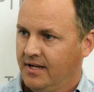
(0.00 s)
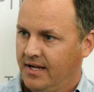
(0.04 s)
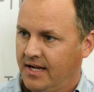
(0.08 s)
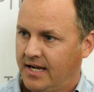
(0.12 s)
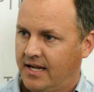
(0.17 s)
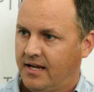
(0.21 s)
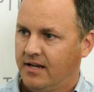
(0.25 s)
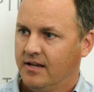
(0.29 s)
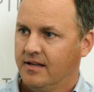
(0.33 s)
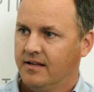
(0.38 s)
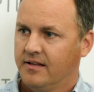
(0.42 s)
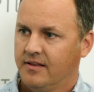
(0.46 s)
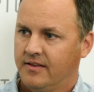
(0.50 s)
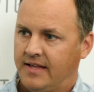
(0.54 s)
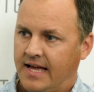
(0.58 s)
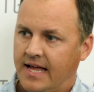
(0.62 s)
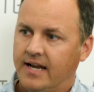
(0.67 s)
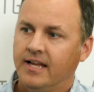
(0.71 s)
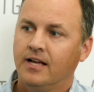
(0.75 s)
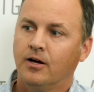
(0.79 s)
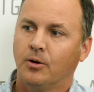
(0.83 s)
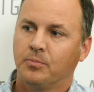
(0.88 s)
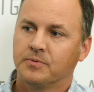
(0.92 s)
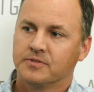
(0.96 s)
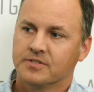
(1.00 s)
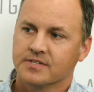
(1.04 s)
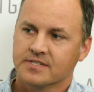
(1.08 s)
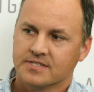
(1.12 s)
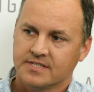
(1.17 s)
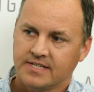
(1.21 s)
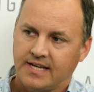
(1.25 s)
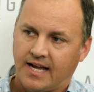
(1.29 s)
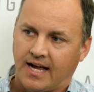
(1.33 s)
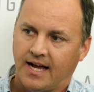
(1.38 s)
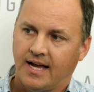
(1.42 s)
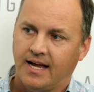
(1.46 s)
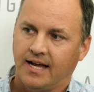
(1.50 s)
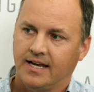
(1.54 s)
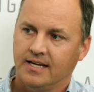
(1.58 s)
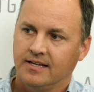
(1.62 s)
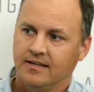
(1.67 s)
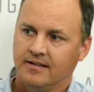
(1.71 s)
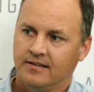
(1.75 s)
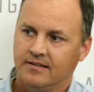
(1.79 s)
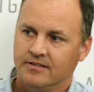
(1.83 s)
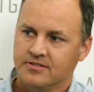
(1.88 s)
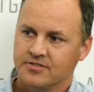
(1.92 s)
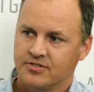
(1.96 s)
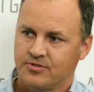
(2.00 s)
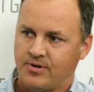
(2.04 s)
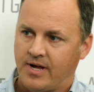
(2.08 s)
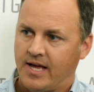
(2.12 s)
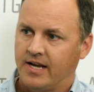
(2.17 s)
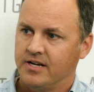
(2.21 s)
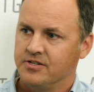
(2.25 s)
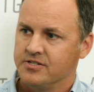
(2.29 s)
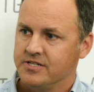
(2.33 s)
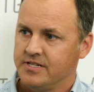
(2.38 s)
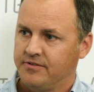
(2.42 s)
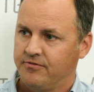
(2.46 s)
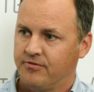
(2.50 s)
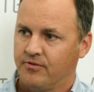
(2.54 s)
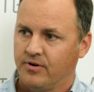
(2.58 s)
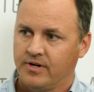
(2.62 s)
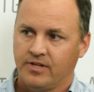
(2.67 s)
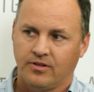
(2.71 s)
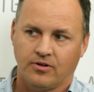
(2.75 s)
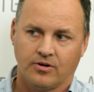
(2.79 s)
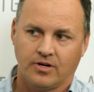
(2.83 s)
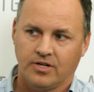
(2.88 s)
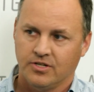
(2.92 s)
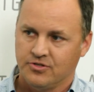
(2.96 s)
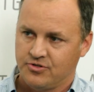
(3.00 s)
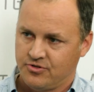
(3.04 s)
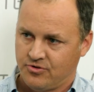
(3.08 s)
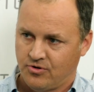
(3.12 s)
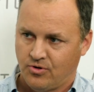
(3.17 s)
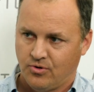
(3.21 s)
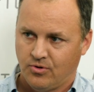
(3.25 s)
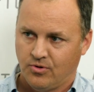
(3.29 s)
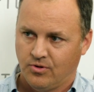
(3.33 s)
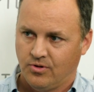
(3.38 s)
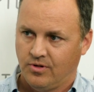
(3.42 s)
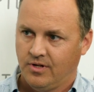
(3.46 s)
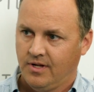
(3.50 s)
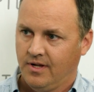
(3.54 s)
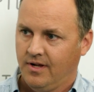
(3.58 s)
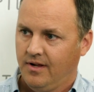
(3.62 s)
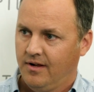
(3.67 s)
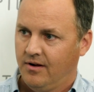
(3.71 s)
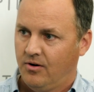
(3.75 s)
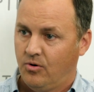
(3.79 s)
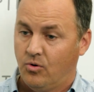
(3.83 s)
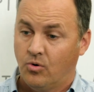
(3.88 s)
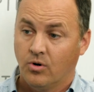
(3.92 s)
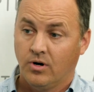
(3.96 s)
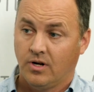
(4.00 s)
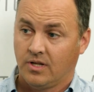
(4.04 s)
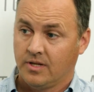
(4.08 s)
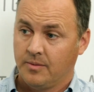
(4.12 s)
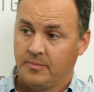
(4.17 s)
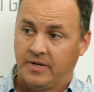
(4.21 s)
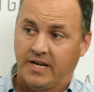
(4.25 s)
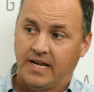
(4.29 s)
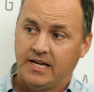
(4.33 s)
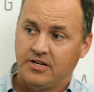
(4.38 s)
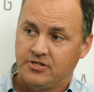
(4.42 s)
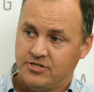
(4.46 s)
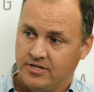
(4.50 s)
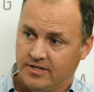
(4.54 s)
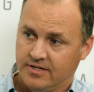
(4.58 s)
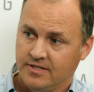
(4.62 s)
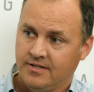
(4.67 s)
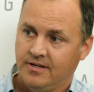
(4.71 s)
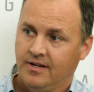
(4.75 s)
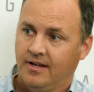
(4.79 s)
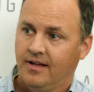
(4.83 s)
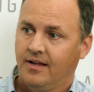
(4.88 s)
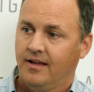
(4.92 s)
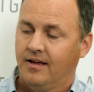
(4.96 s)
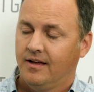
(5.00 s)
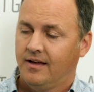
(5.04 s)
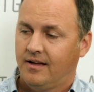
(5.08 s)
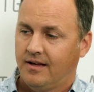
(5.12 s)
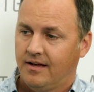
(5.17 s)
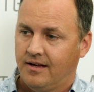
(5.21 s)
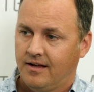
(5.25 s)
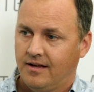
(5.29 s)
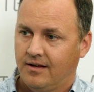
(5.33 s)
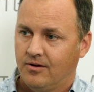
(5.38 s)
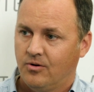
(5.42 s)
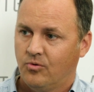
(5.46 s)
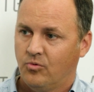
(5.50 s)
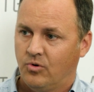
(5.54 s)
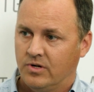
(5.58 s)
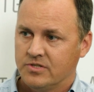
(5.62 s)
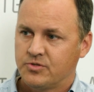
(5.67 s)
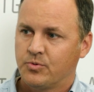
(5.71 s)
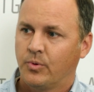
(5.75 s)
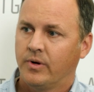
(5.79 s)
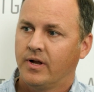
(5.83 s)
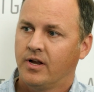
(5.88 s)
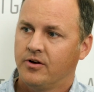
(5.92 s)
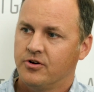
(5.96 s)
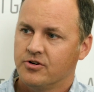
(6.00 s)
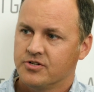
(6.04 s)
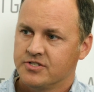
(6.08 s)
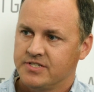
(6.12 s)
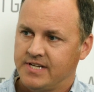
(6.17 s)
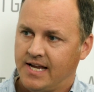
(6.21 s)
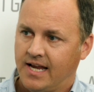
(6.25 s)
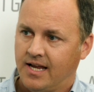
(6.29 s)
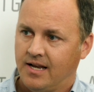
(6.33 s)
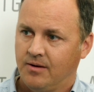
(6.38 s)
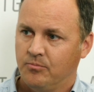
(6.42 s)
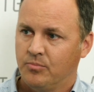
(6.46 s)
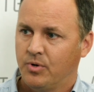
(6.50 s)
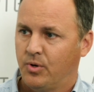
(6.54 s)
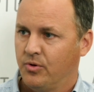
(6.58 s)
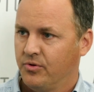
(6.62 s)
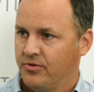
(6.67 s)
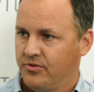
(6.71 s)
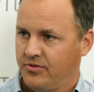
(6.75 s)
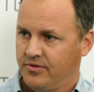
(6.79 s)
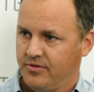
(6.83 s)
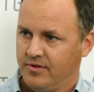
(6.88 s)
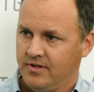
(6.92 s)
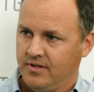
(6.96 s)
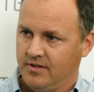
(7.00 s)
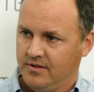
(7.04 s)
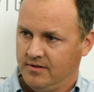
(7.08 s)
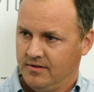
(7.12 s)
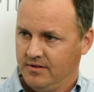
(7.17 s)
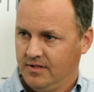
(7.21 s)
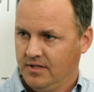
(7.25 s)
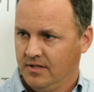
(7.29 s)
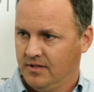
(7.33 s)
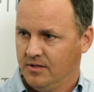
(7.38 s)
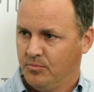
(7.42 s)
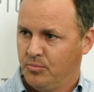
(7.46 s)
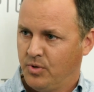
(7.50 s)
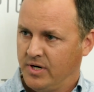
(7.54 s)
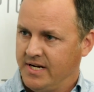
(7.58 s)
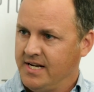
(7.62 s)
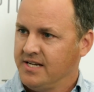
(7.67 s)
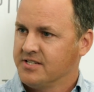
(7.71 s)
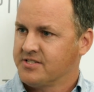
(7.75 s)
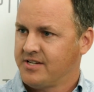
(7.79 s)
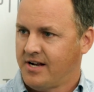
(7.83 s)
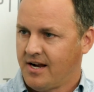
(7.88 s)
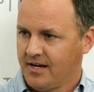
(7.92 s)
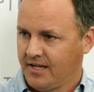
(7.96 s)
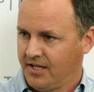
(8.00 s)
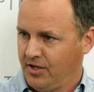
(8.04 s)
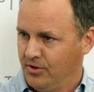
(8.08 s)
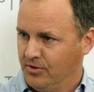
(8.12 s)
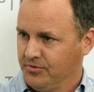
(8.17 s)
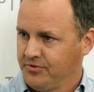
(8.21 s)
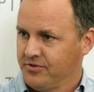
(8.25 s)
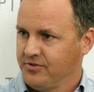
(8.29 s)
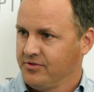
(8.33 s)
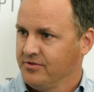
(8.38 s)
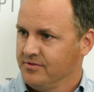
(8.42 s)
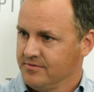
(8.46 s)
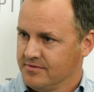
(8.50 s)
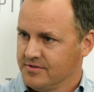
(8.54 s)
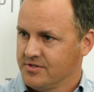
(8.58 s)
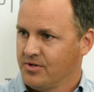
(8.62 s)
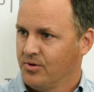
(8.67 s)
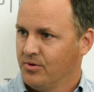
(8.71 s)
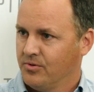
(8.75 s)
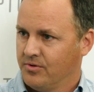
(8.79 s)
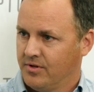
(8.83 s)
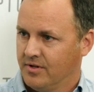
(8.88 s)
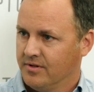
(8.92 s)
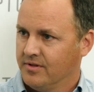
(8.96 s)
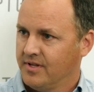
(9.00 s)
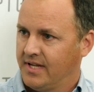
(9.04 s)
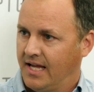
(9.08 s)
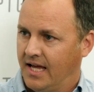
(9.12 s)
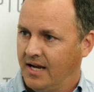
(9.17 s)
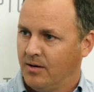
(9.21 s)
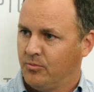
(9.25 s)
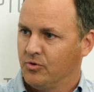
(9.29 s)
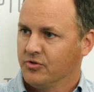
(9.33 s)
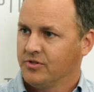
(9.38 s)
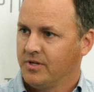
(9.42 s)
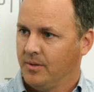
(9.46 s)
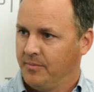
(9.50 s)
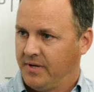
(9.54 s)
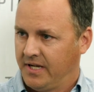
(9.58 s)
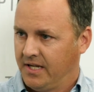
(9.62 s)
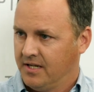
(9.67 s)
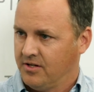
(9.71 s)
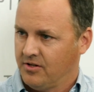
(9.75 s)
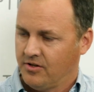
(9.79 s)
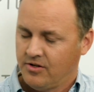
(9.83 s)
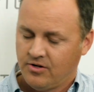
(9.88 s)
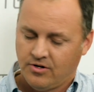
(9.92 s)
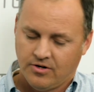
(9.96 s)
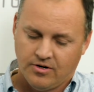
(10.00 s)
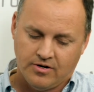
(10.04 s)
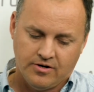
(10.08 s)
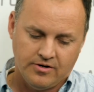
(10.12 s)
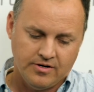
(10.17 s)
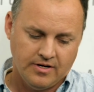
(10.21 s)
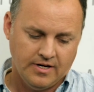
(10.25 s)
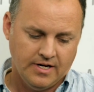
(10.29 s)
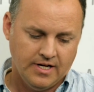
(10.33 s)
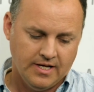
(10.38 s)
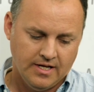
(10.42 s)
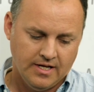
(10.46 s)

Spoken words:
and that helps us guide the strategy for either control or elimination. Once we understand both in the breeding stock gilts, so the animals coming into the herd,